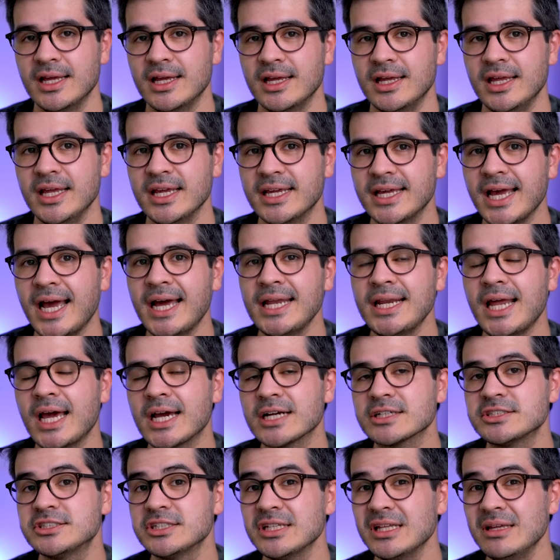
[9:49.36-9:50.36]
It can
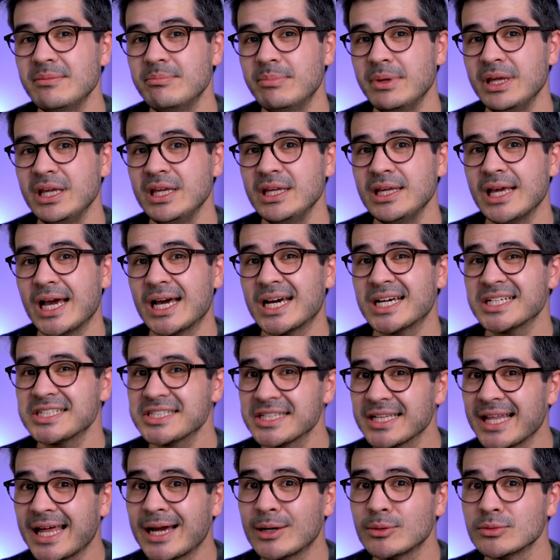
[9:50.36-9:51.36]
actually be as
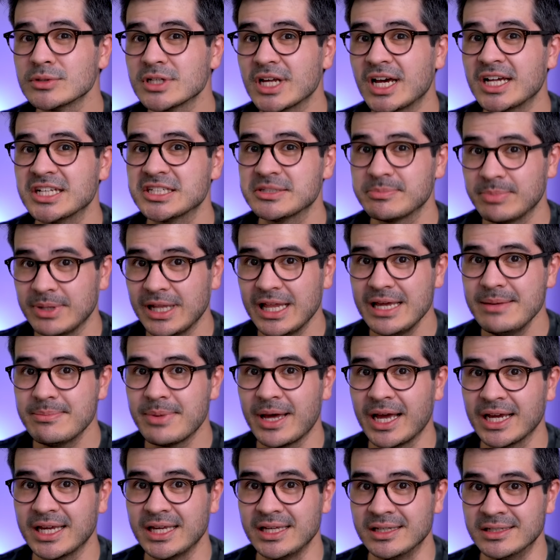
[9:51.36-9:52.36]
loud as
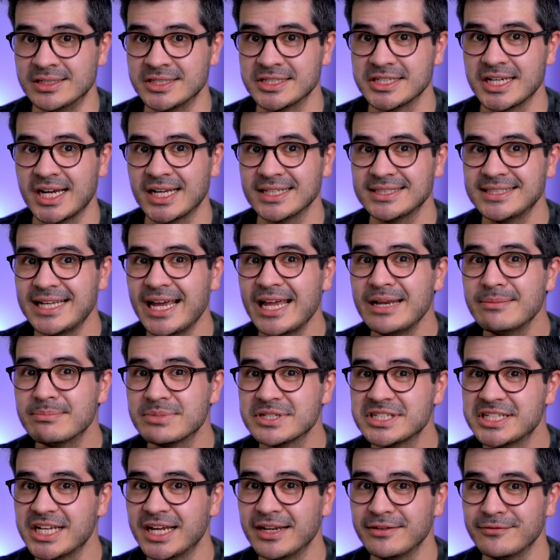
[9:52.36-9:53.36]
playback is at
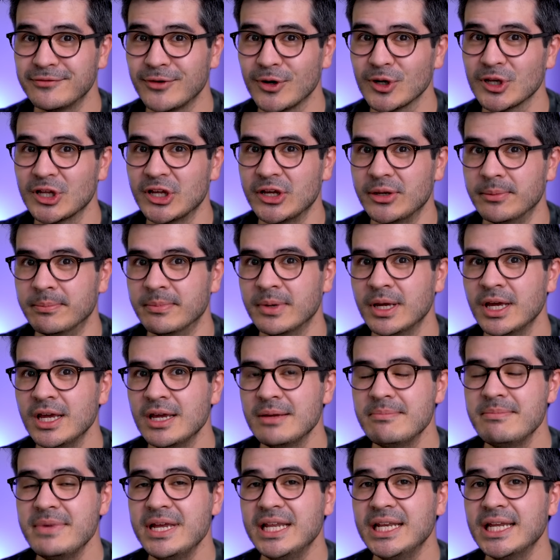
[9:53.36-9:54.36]
10% volume,
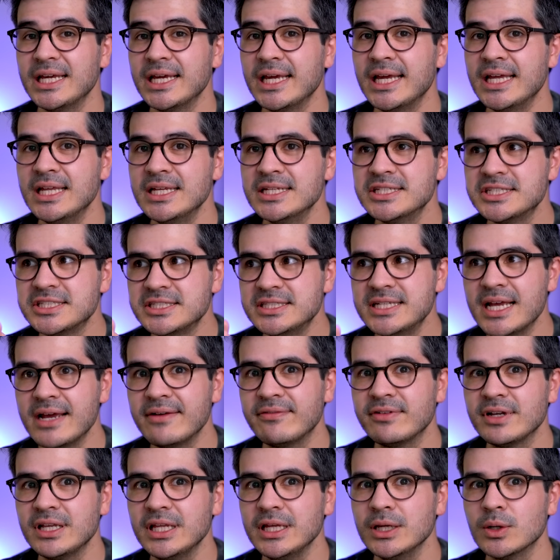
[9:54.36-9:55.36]
meaning it is
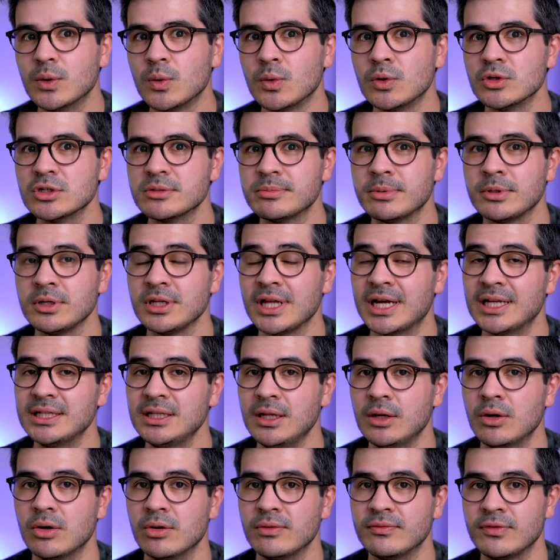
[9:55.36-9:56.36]
definitely audible at
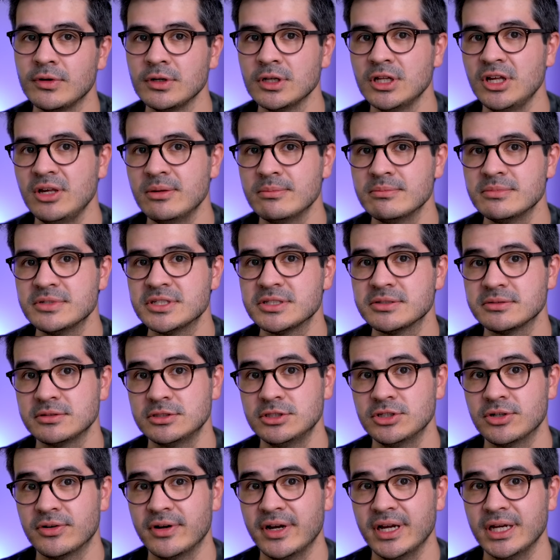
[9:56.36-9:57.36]
lower volumes
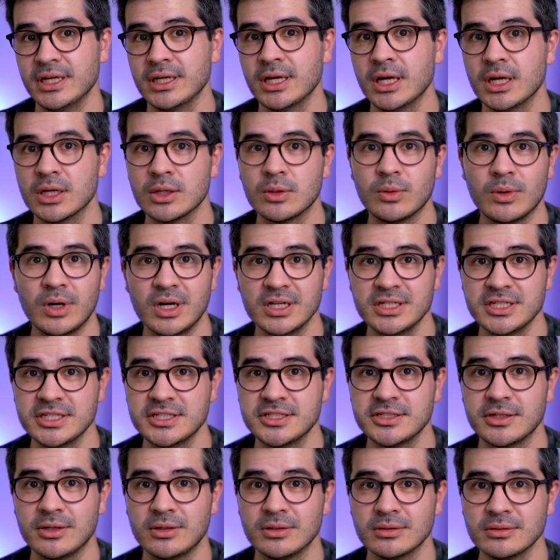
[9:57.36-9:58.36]
during quieter
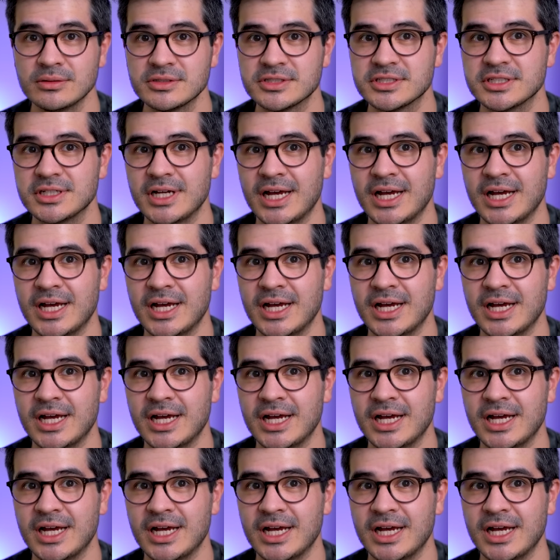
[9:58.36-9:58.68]
songs